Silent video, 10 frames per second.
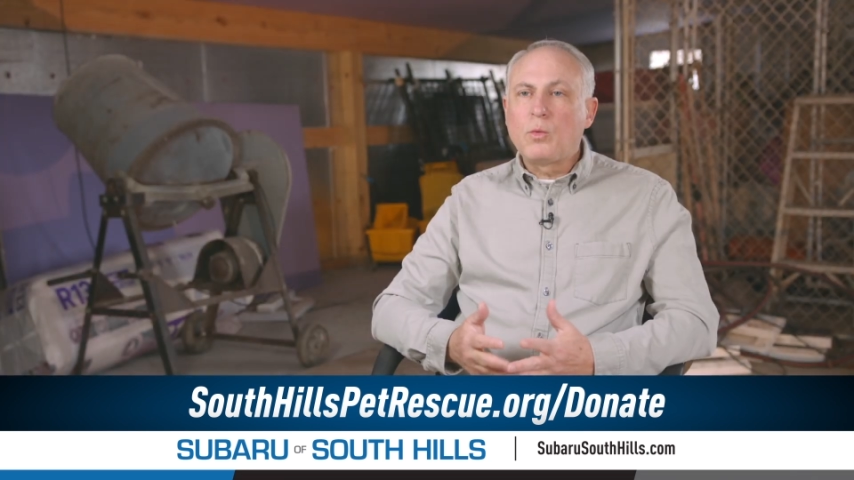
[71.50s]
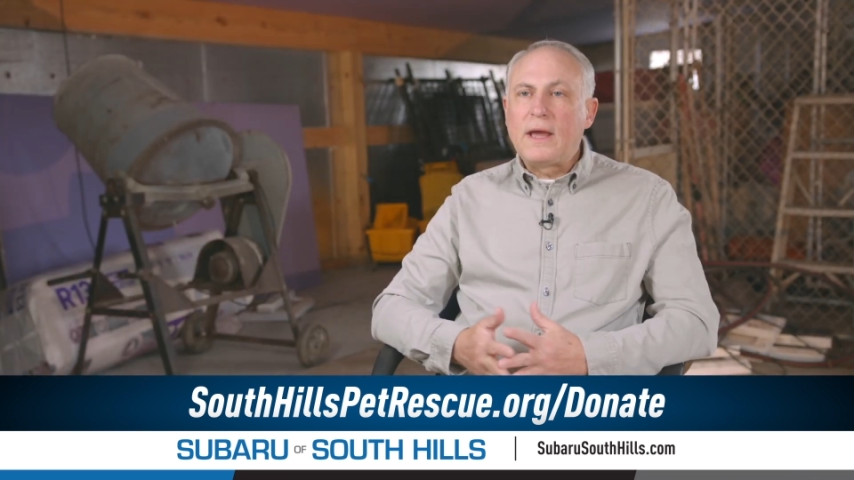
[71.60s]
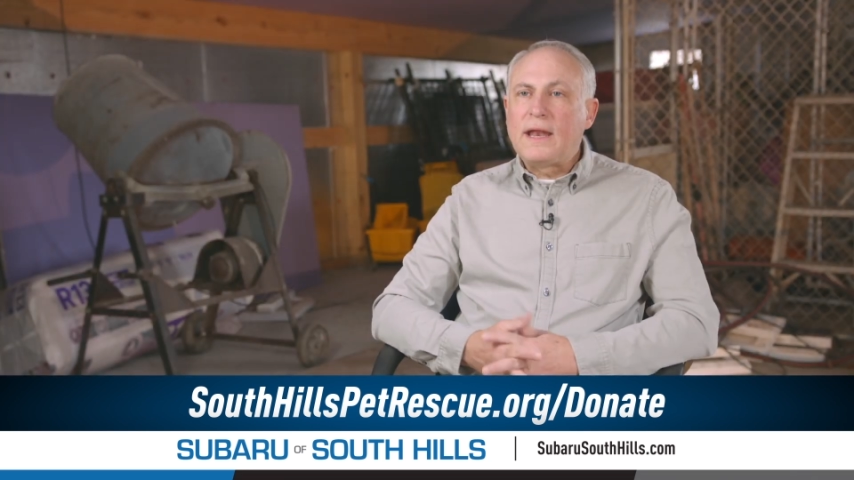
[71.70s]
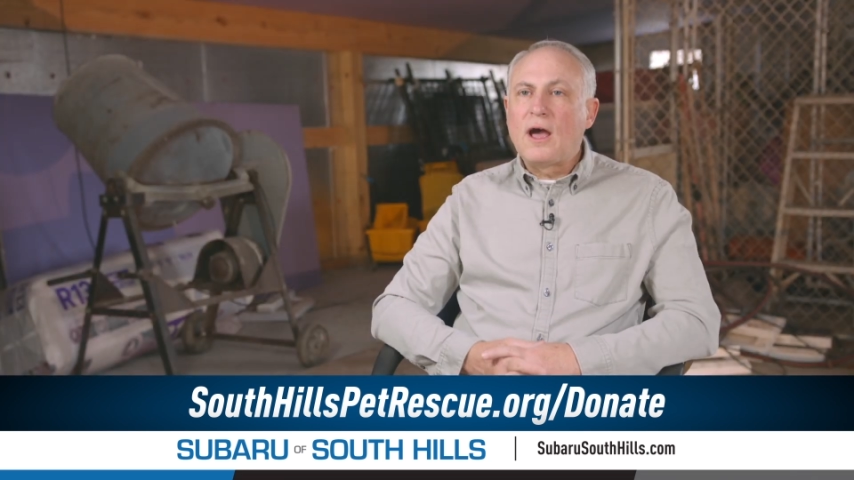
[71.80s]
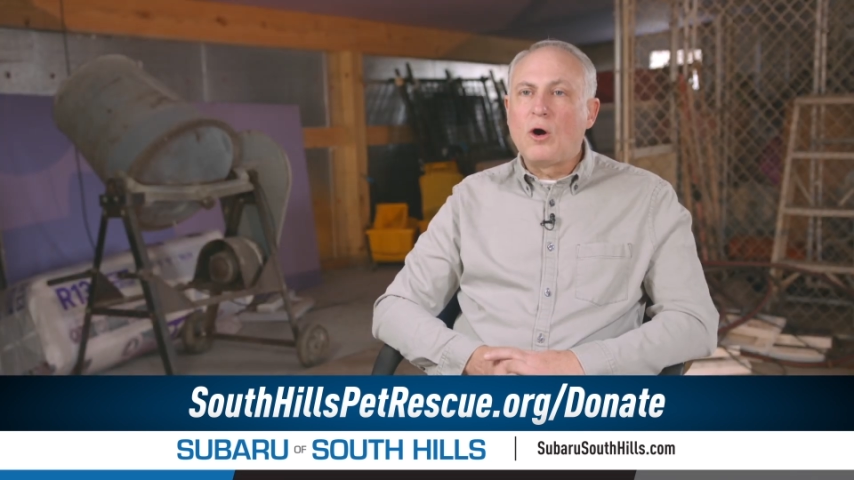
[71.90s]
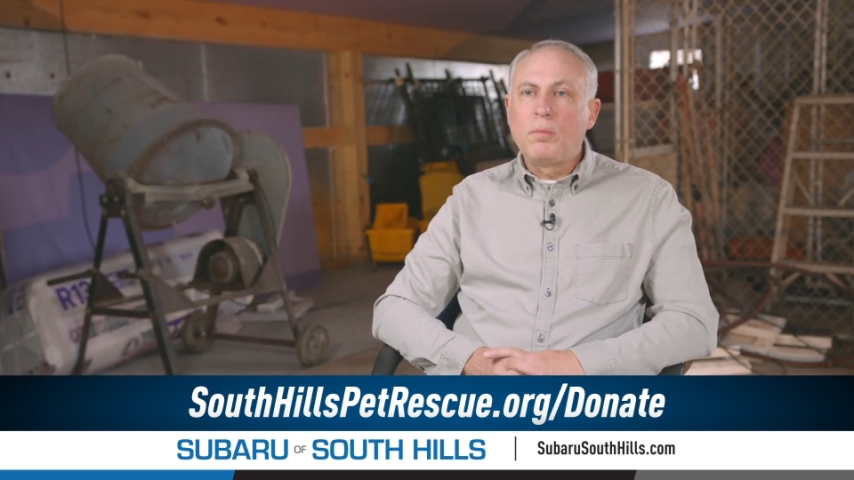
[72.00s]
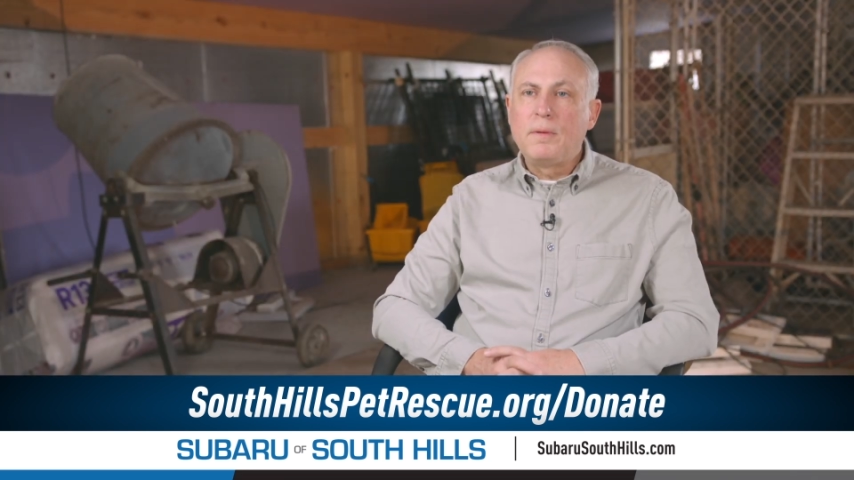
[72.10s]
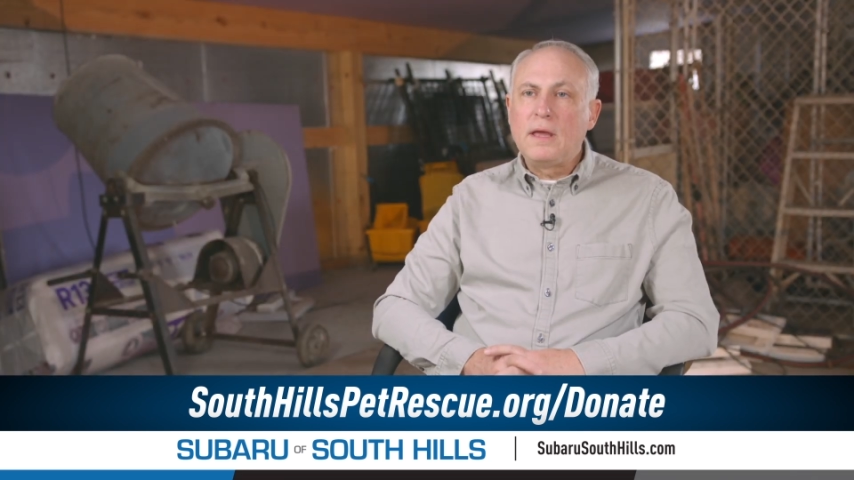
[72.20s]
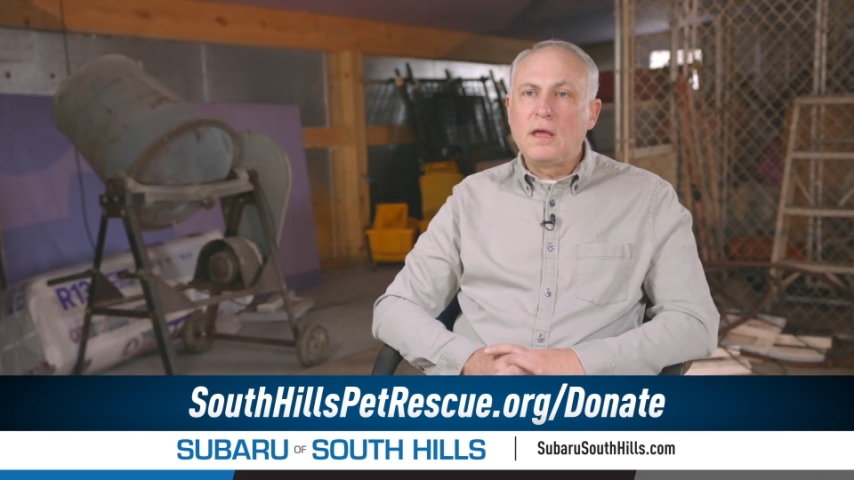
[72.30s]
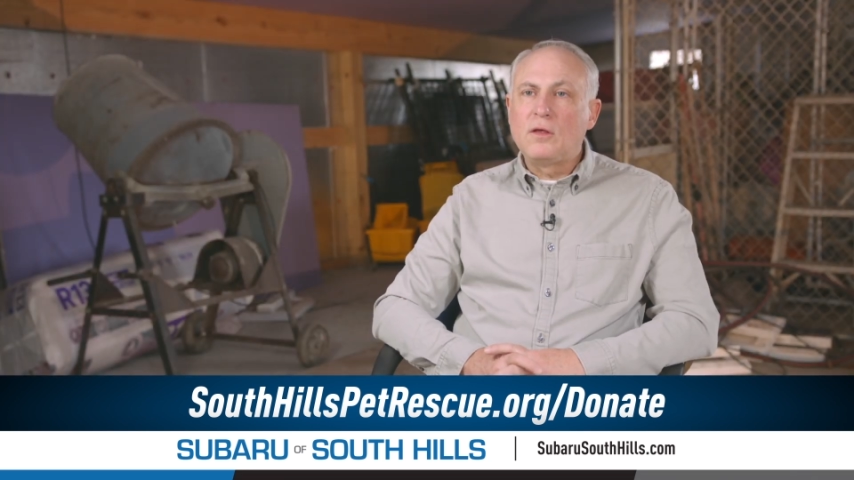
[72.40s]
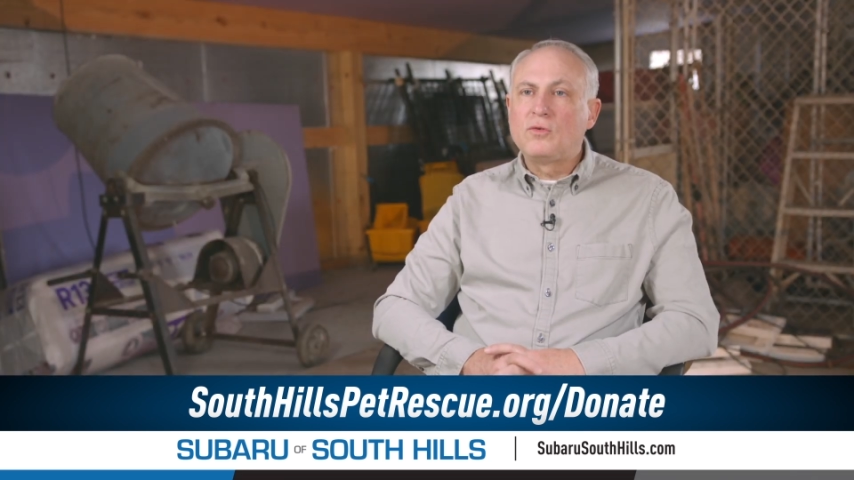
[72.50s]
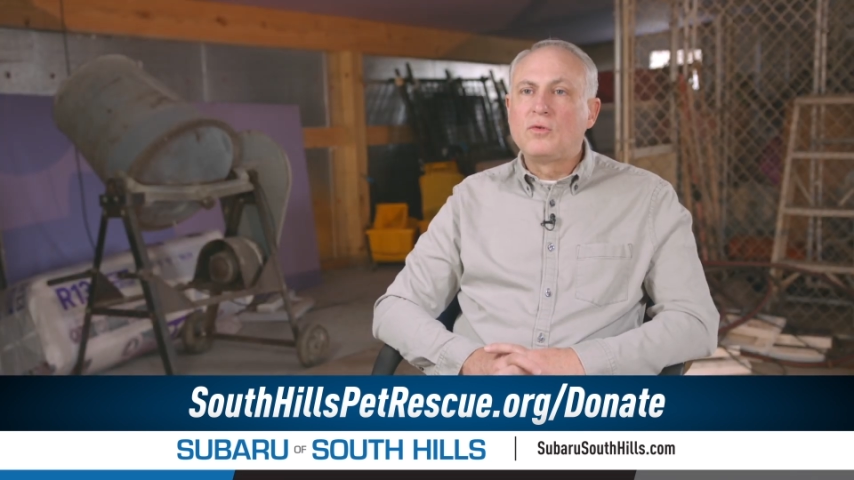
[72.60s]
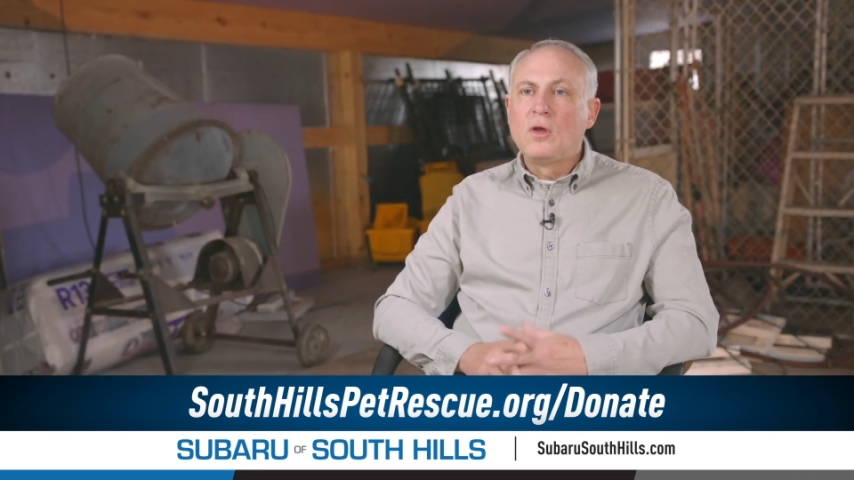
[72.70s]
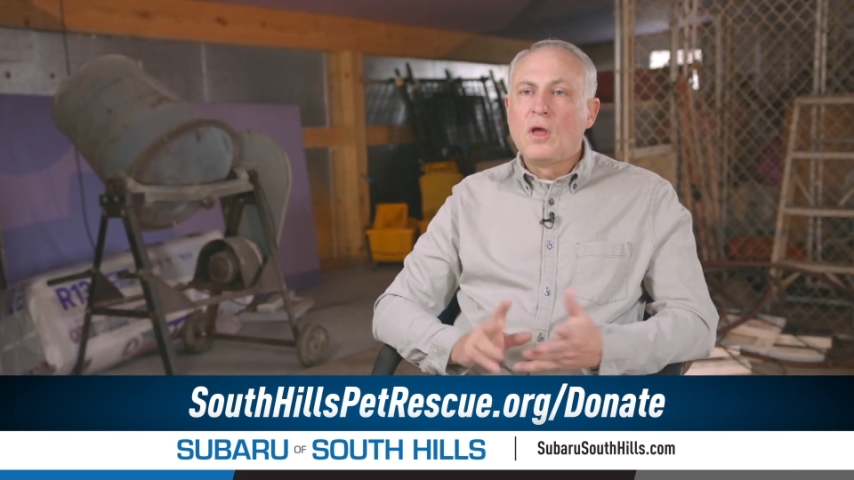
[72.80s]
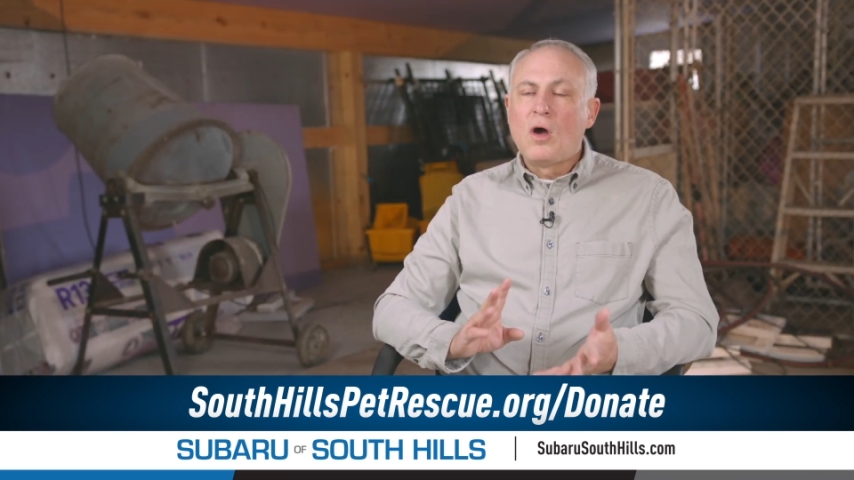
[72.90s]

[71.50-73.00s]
way to help is